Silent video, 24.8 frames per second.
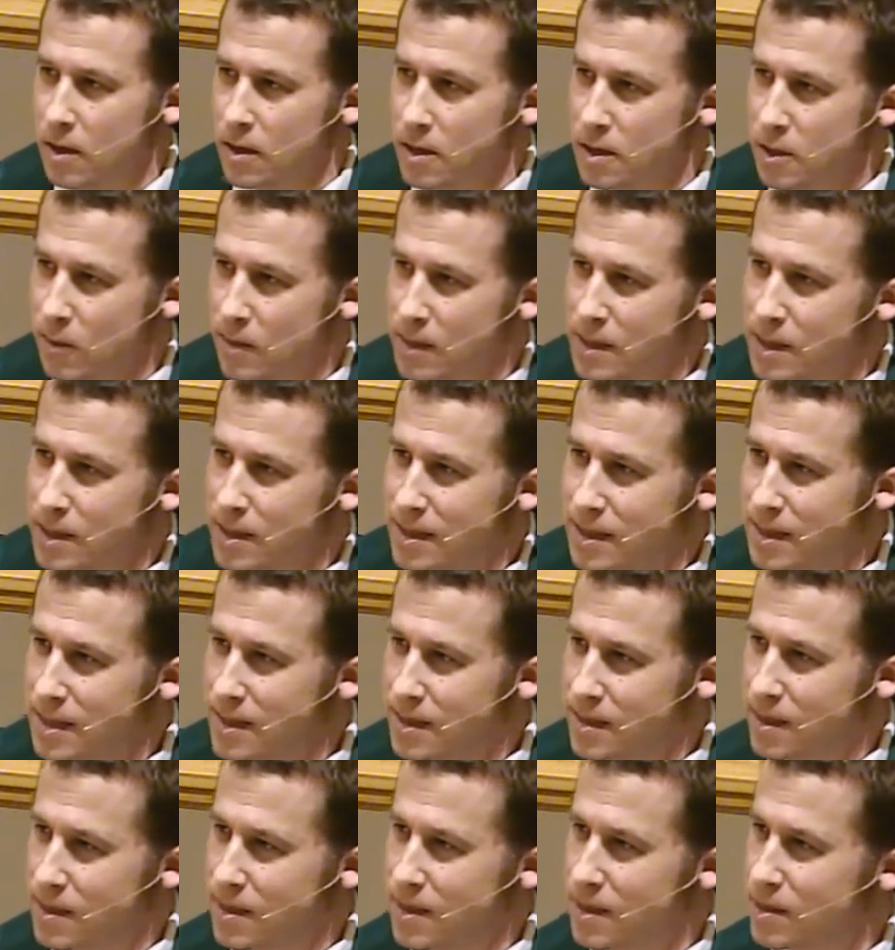to what
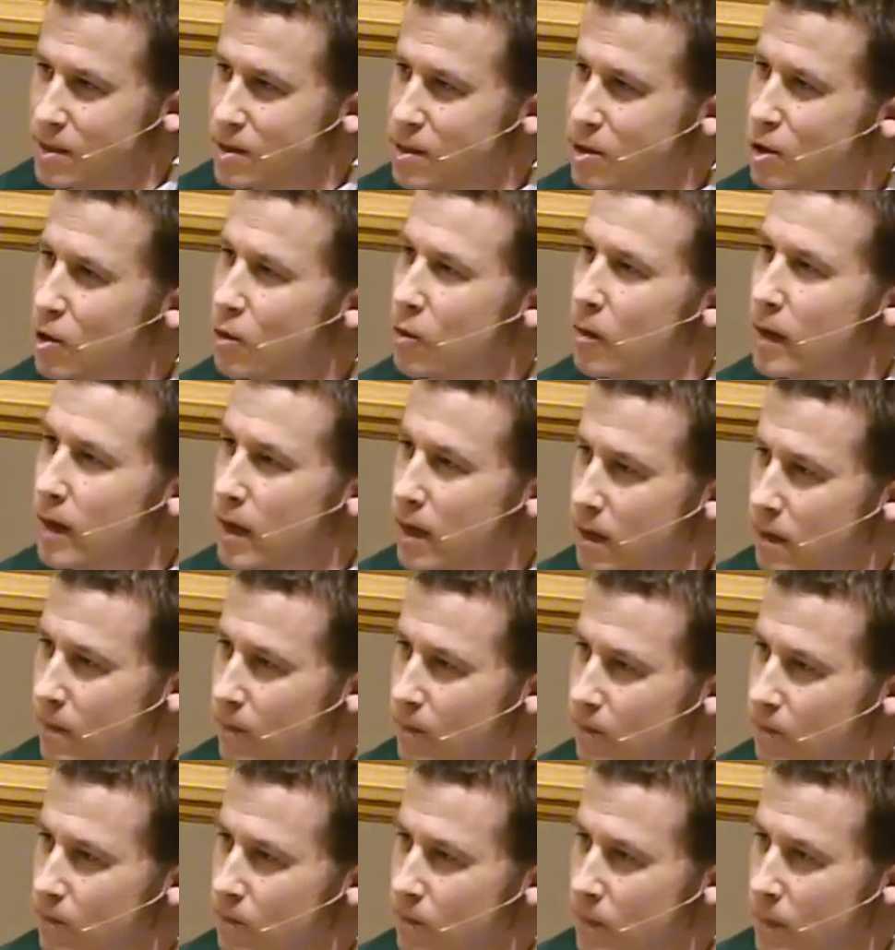Jesus is doing?
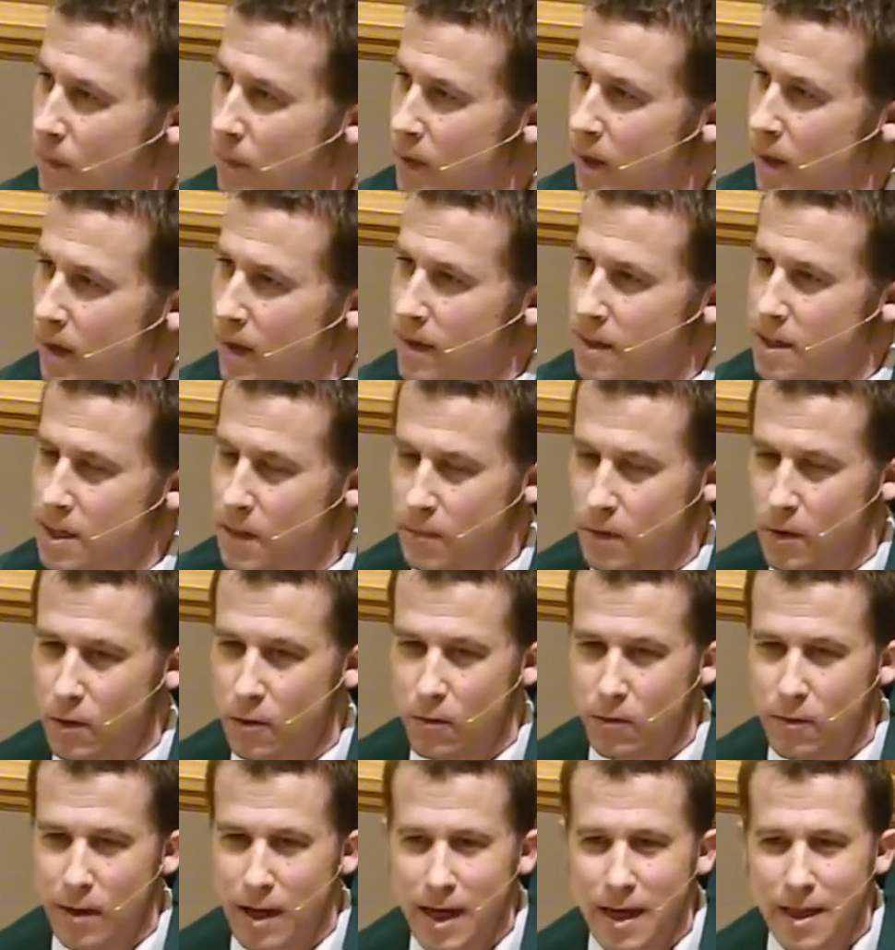Because if you
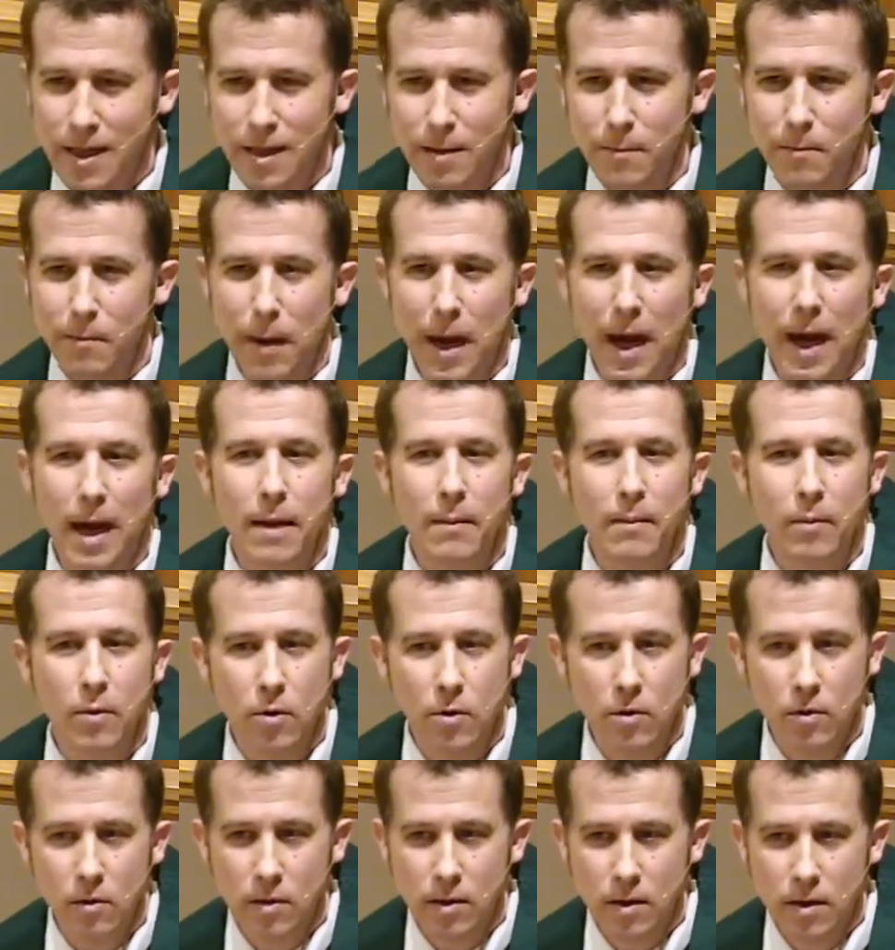read the
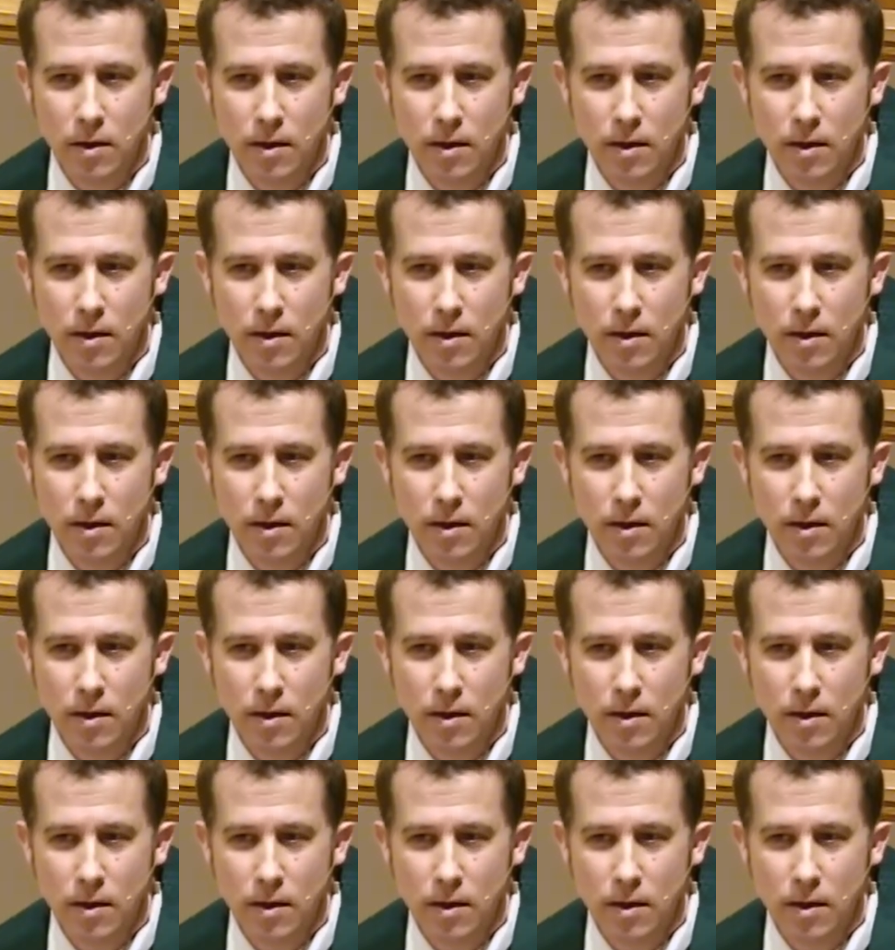Bible,